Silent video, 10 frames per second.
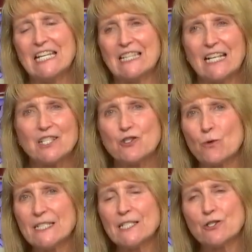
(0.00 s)
That's
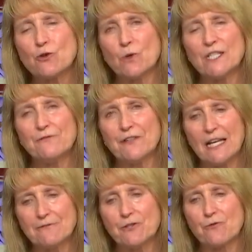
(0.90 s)
20 to
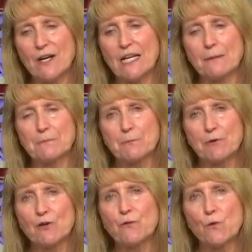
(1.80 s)
25 grams
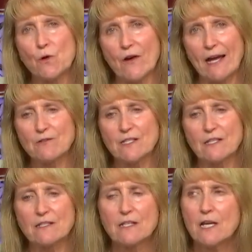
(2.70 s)
per 4
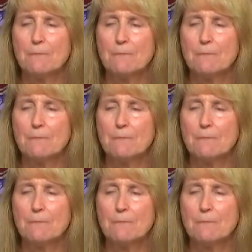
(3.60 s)
ounces.